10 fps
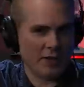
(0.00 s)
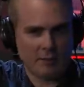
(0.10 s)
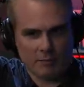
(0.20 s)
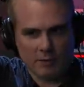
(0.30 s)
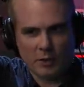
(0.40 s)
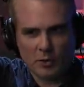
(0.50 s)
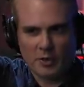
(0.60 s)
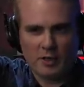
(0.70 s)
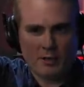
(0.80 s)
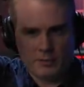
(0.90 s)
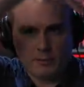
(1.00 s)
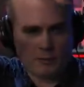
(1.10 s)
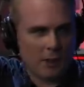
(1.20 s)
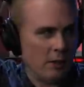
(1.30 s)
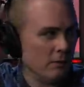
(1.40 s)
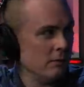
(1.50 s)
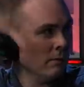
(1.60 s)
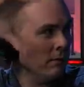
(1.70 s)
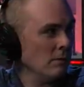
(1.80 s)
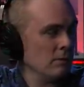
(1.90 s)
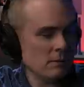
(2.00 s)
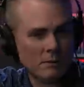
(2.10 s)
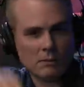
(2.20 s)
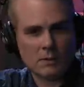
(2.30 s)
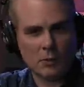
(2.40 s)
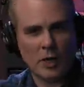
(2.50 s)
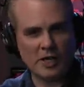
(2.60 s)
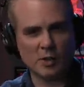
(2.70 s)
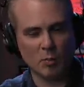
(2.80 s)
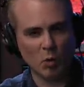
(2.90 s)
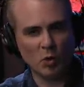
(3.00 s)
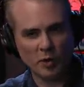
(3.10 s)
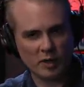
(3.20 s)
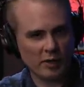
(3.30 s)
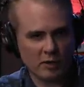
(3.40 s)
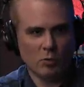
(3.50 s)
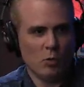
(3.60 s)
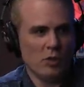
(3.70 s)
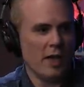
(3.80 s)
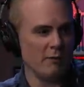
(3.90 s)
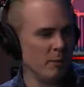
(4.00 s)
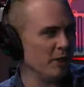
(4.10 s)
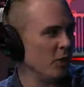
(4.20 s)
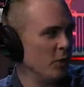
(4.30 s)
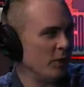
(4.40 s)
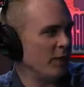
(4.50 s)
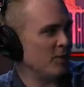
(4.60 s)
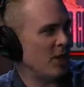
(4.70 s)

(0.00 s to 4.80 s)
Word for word: like literally, you know, arranged poorly, like you will have a much harder time